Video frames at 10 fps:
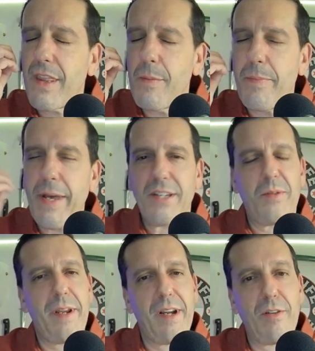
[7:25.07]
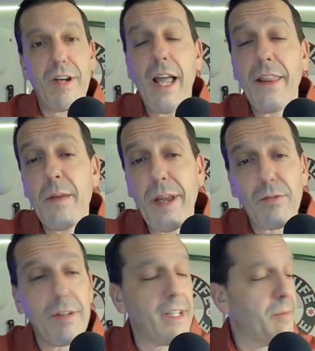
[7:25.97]
the best bakery, and they make
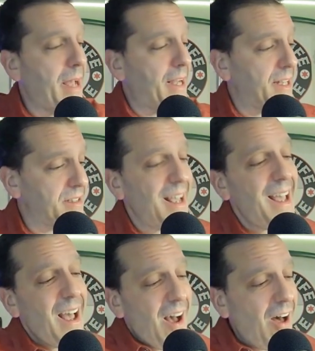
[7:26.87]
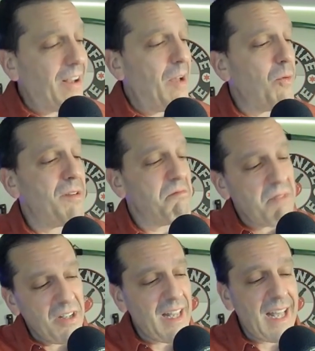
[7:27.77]
really good baguettes. I'll get one.
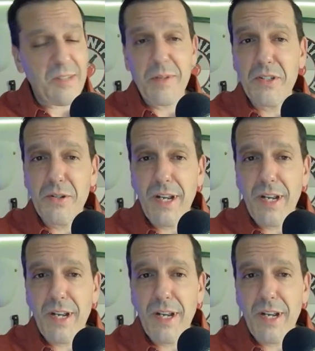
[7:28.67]
It'll last me two